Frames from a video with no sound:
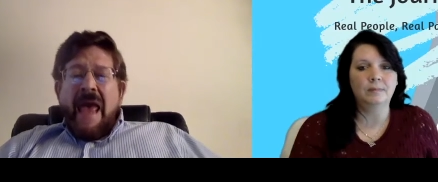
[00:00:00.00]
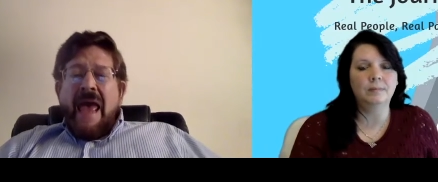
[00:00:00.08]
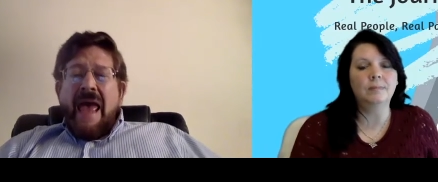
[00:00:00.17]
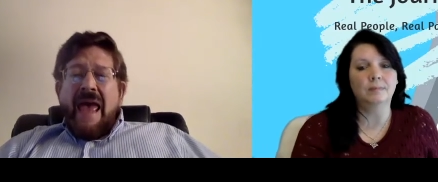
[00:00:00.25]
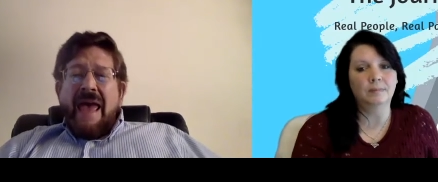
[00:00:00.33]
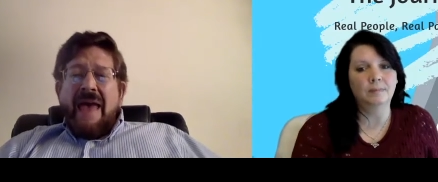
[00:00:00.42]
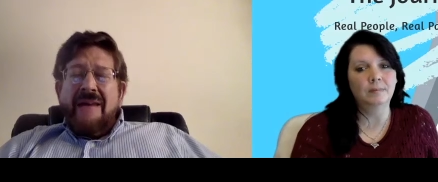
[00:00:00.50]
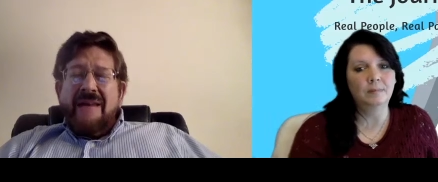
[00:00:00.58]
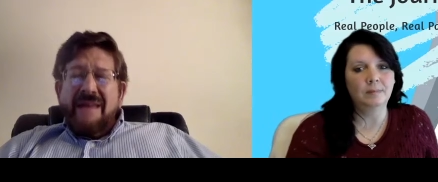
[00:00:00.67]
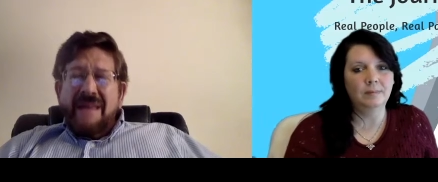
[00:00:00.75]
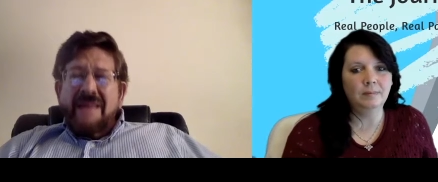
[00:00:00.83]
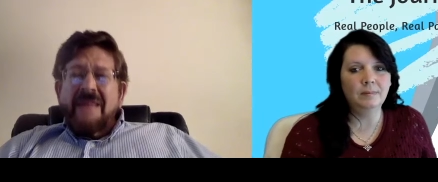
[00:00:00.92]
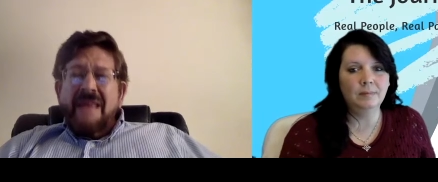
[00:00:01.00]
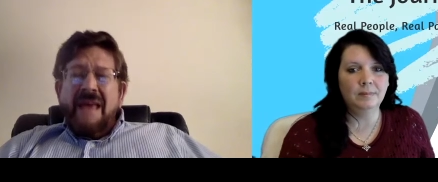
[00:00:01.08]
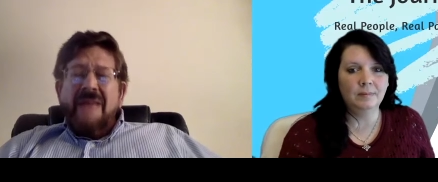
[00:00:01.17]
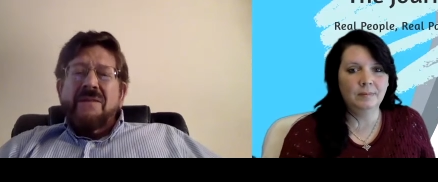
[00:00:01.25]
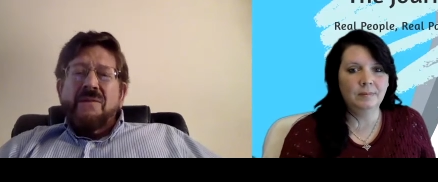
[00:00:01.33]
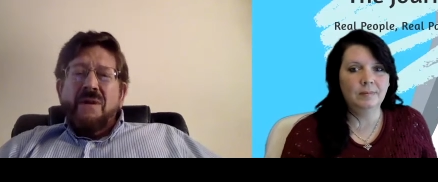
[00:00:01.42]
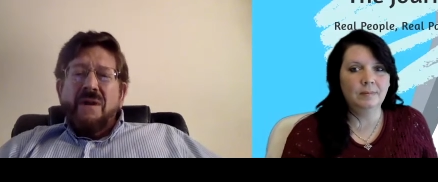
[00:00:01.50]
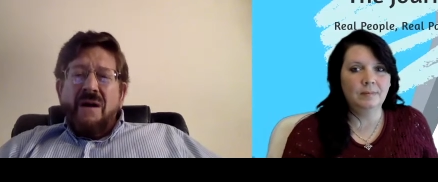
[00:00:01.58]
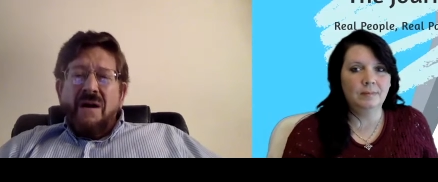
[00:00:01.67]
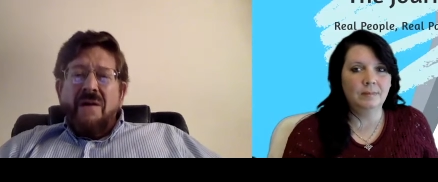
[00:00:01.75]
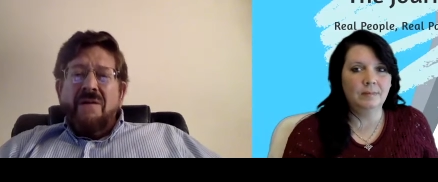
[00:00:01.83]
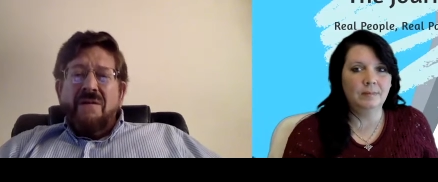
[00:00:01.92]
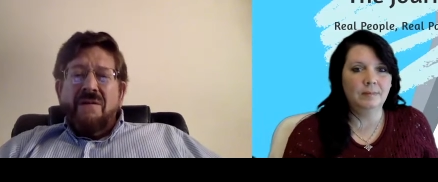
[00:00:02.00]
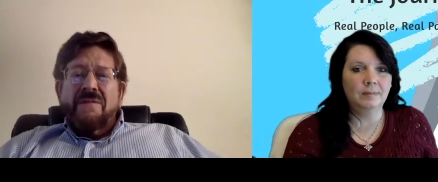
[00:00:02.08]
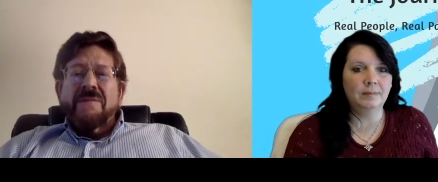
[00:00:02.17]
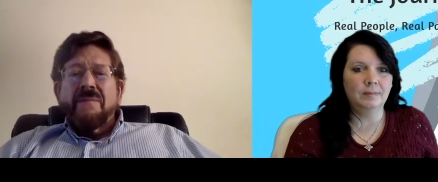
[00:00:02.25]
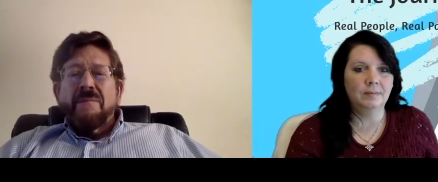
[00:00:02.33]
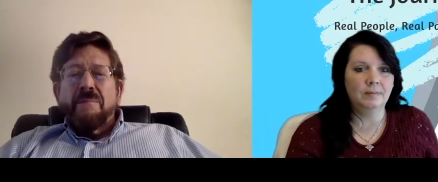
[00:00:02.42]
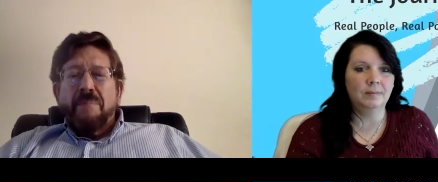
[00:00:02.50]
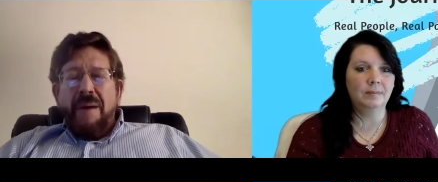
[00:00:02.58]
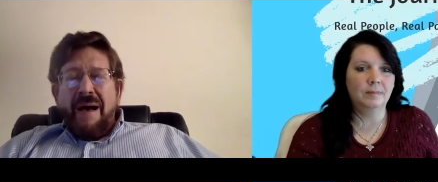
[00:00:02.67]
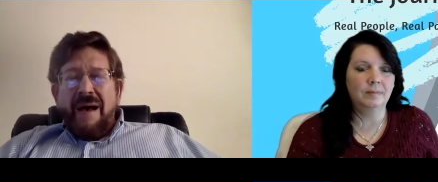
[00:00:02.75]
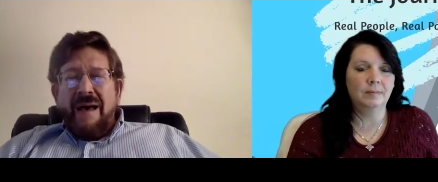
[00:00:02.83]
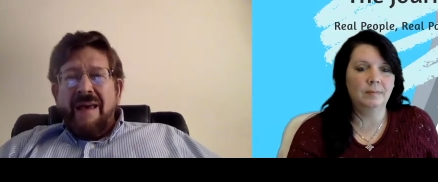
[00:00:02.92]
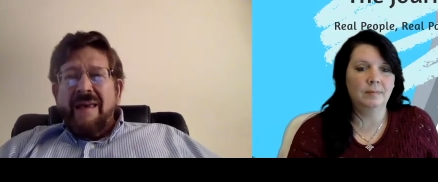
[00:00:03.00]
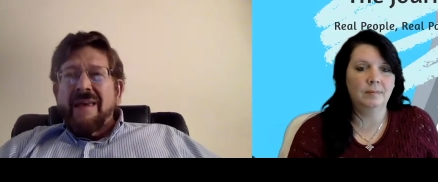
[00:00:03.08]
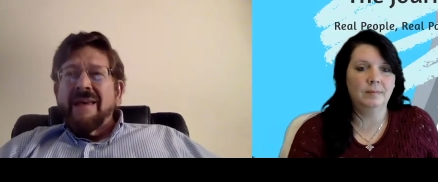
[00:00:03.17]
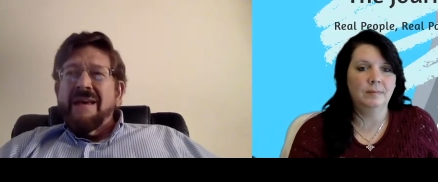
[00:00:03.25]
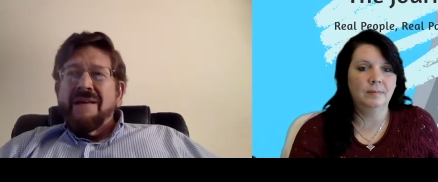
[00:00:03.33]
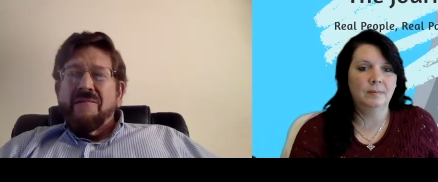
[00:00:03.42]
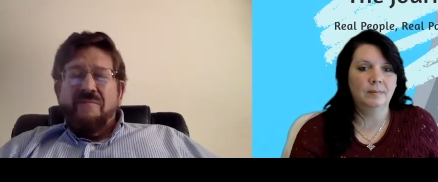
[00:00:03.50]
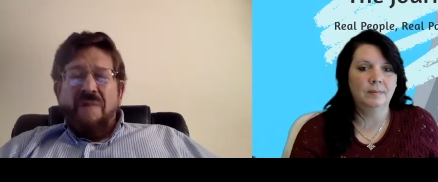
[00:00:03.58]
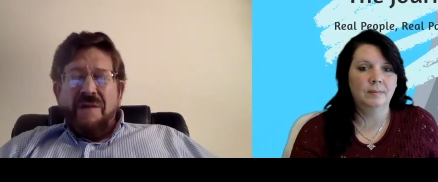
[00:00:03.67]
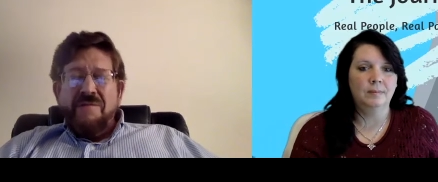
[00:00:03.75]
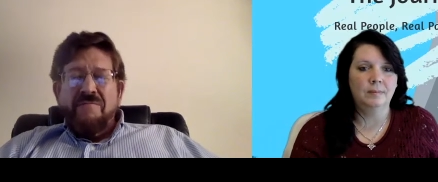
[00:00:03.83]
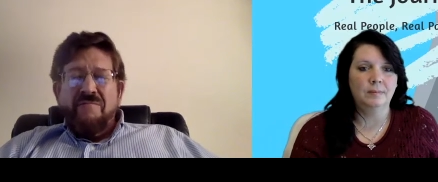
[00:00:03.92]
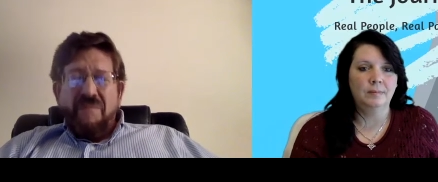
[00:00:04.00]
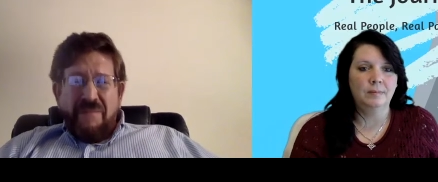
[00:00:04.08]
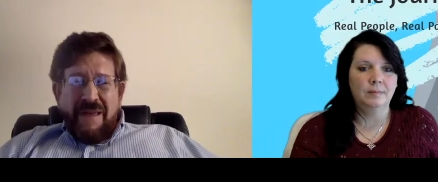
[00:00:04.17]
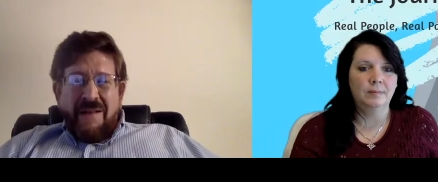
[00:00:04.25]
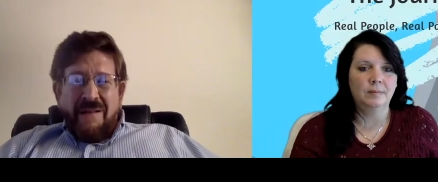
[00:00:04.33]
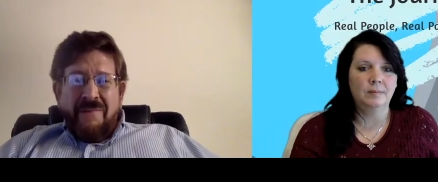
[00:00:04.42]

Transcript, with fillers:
Speaker 1: Mm-hmm. And in that, there were articles by Roger Revelle,